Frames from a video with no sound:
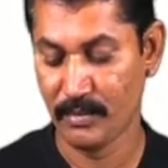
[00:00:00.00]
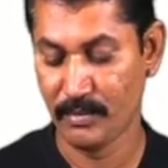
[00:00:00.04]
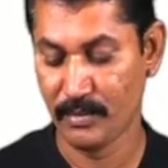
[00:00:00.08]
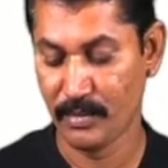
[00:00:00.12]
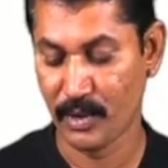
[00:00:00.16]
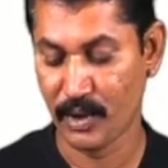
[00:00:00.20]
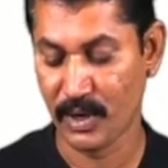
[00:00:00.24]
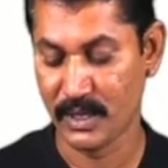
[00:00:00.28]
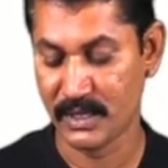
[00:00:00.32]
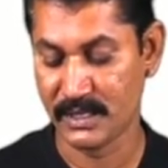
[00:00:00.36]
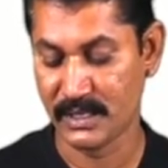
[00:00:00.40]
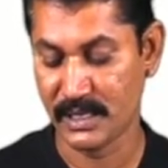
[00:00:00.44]

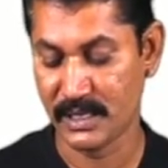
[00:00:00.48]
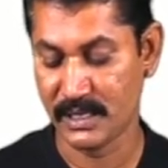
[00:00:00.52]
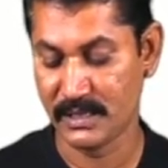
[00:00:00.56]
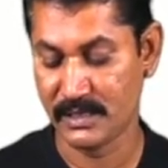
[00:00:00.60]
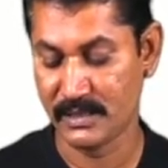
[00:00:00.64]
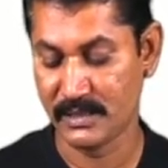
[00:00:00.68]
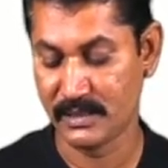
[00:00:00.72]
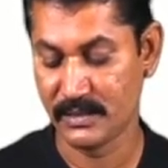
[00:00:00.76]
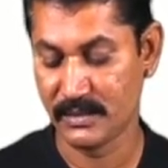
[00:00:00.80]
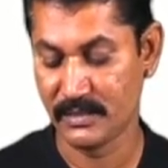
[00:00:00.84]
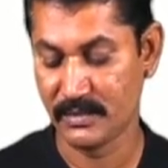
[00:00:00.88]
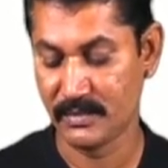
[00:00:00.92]

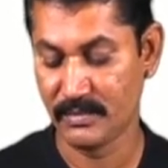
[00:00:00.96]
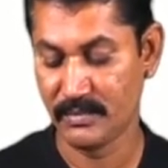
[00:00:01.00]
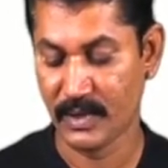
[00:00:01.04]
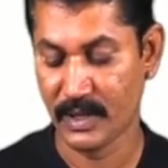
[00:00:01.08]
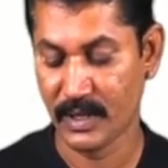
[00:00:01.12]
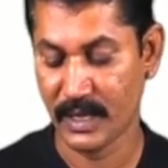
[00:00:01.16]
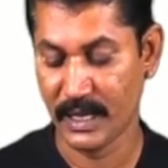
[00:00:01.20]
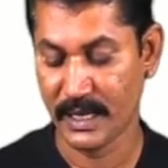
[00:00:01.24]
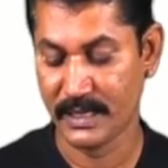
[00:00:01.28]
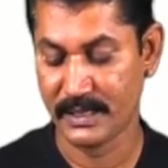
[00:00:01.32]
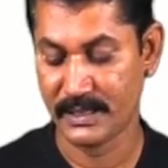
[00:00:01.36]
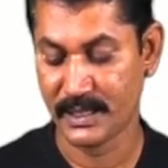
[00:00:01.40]
process
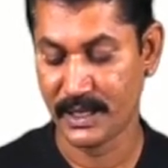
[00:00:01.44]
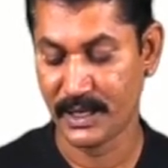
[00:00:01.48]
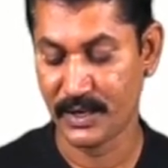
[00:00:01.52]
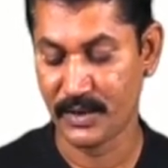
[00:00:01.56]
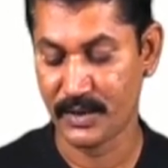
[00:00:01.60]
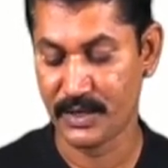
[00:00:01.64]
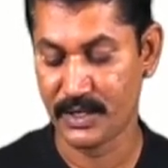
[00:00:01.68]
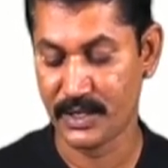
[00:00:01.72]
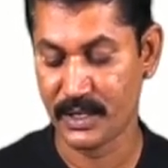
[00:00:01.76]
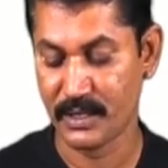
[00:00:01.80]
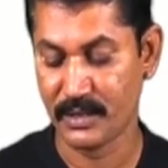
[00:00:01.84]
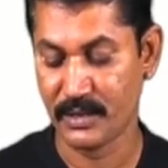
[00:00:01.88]

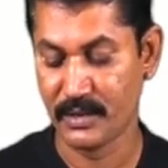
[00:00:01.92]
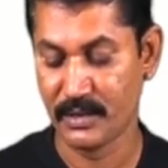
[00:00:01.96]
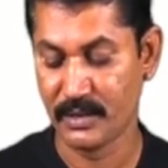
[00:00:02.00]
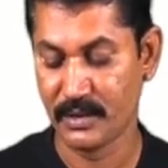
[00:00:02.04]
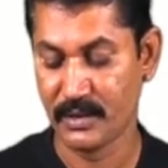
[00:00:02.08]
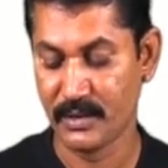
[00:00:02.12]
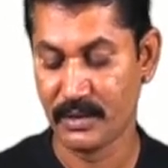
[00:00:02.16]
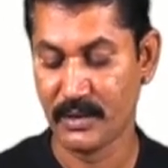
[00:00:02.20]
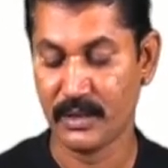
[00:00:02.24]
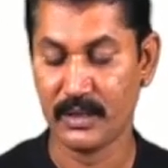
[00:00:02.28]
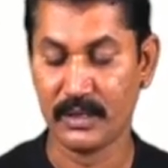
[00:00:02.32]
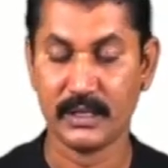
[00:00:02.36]
execution,
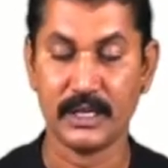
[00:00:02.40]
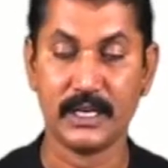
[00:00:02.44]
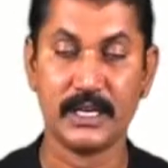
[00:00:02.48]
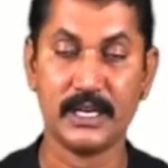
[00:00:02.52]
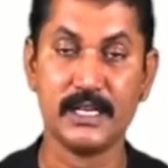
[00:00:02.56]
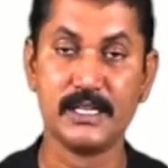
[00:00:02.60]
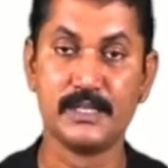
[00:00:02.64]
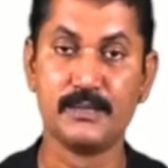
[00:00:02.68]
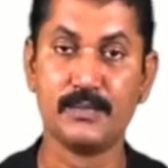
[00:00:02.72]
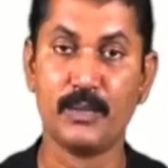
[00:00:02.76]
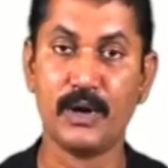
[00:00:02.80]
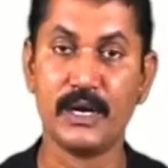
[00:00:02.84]
that
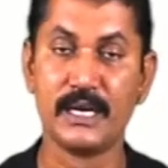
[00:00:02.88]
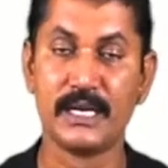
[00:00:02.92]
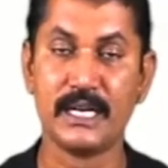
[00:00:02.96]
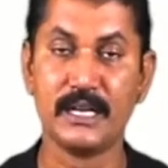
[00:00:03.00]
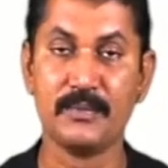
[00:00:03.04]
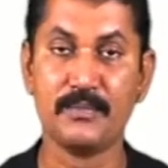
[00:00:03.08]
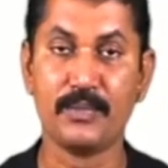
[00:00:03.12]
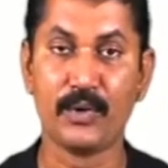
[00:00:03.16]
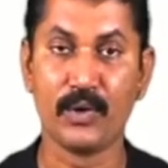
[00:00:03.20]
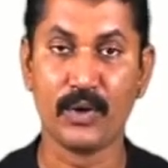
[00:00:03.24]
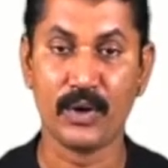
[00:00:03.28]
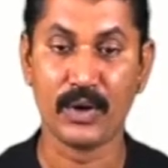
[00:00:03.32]
is
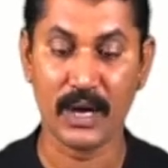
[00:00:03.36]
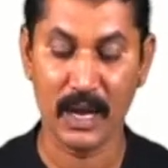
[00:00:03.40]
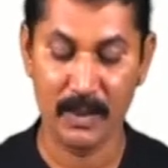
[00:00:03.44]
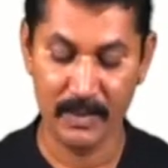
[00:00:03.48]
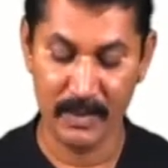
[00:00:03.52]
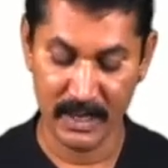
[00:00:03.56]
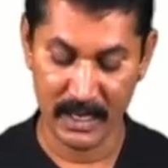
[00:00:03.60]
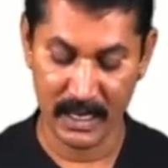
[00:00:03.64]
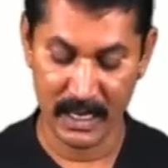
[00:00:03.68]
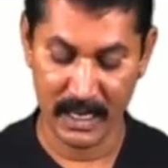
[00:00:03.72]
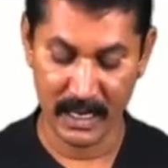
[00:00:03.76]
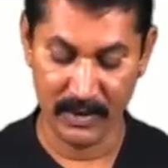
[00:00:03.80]
multi
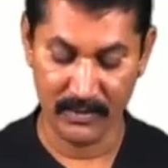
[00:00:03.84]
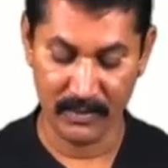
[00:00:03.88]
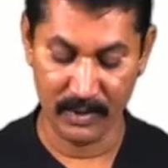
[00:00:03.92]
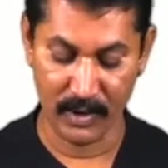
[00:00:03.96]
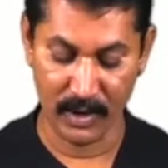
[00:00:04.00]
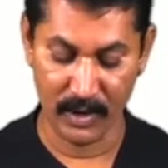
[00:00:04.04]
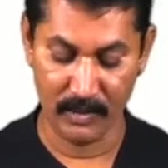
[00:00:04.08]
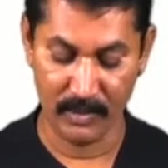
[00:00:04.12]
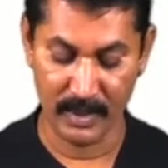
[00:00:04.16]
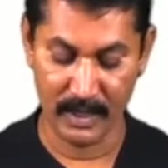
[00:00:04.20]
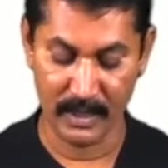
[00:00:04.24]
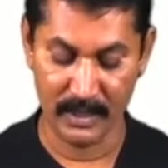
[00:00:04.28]
programming
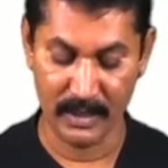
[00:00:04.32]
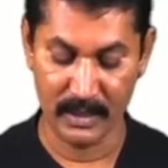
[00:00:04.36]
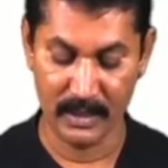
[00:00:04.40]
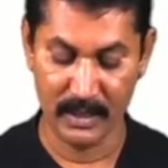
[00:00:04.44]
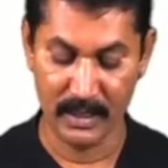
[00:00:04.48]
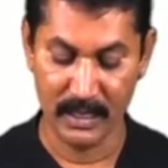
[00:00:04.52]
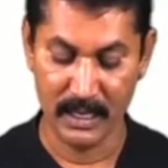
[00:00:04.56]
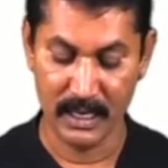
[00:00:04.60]
environment.